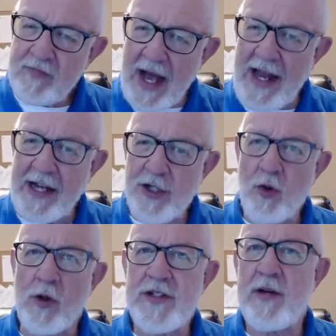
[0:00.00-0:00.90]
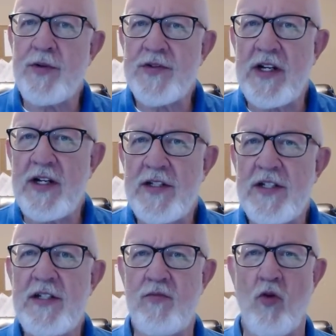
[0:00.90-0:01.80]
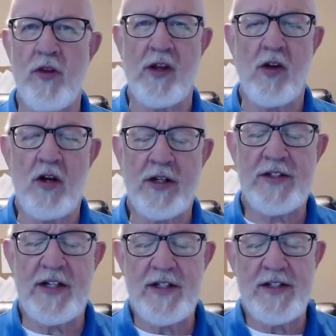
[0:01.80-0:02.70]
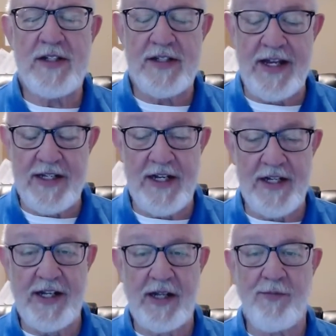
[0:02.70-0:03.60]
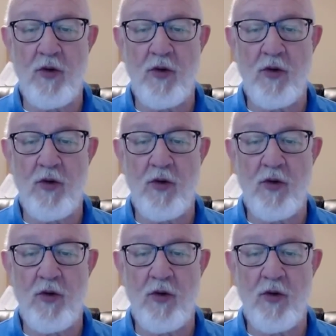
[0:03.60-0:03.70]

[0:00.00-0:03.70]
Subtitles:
I like short, simple sentences more than long sentences. They tend to get the